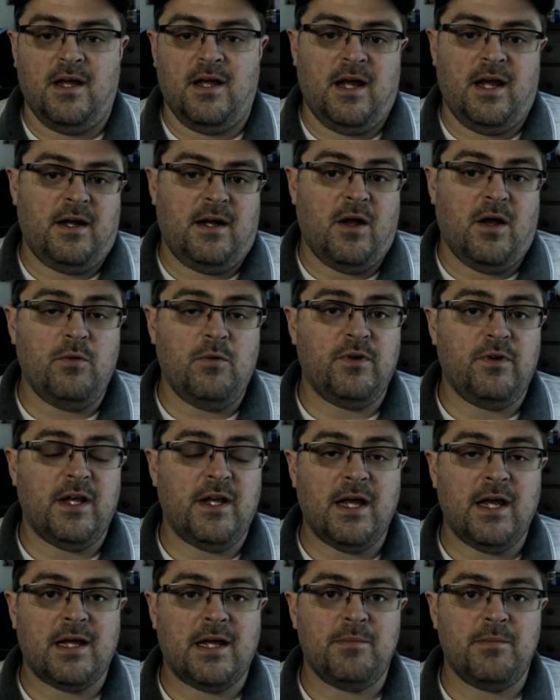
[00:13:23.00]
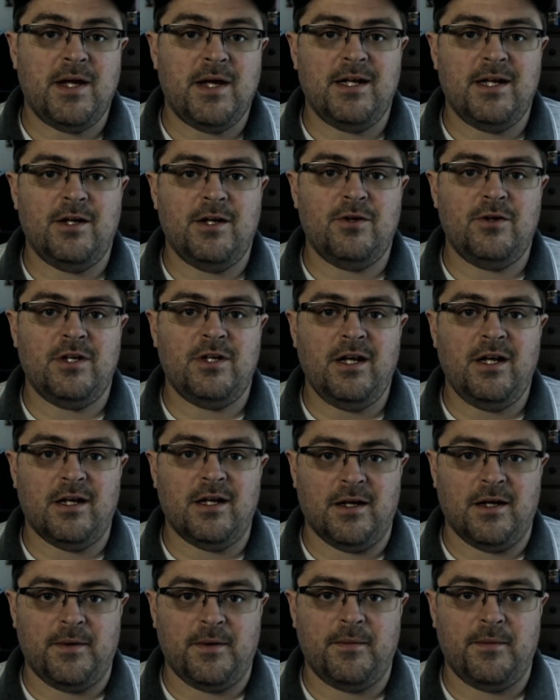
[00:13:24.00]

and hopefully I can make it entertaining,